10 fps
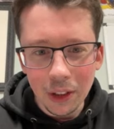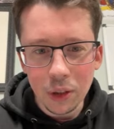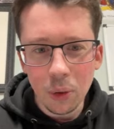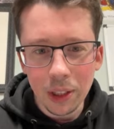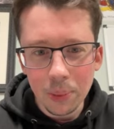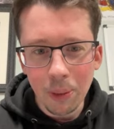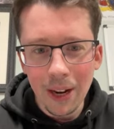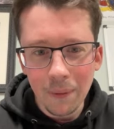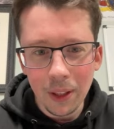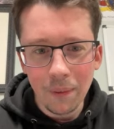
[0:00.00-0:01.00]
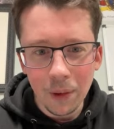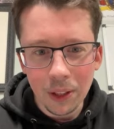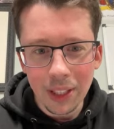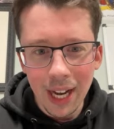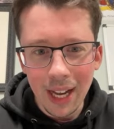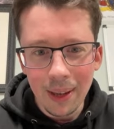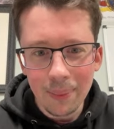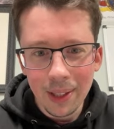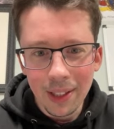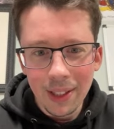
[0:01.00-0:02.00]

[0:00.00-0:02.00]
stories break for the first time.